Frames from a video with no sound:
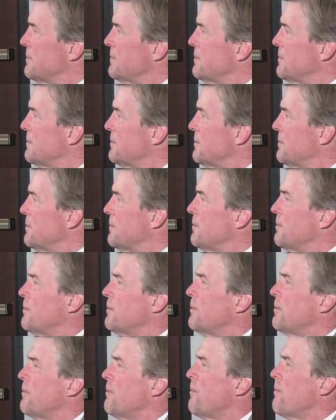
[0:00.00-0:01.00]
Mike, can you
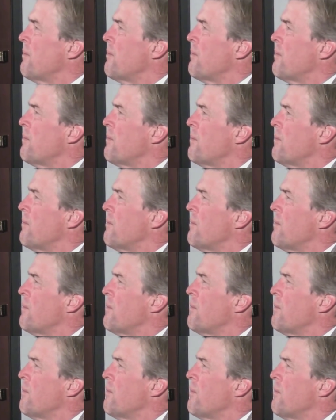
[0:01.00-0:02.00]
describe the
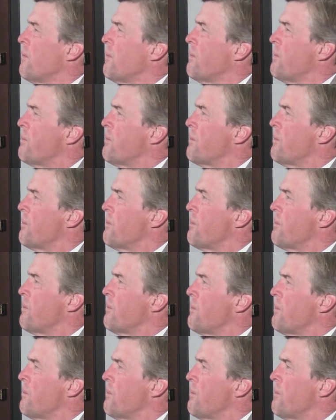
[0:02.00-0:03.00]
performance from your running backs
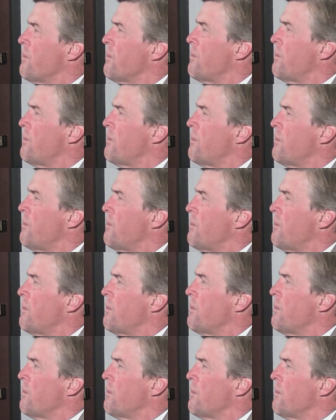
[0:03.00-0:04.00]
today? I think you got
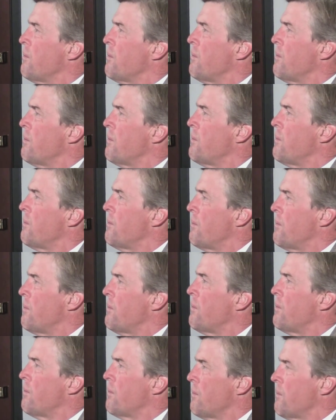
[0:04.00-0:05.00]
233 yards on the
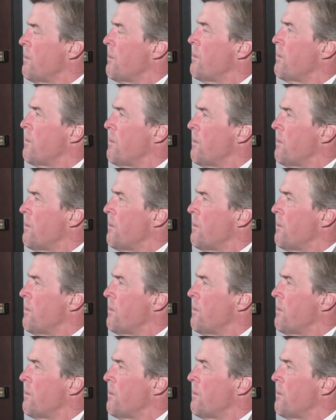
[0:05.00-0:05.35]
ground today.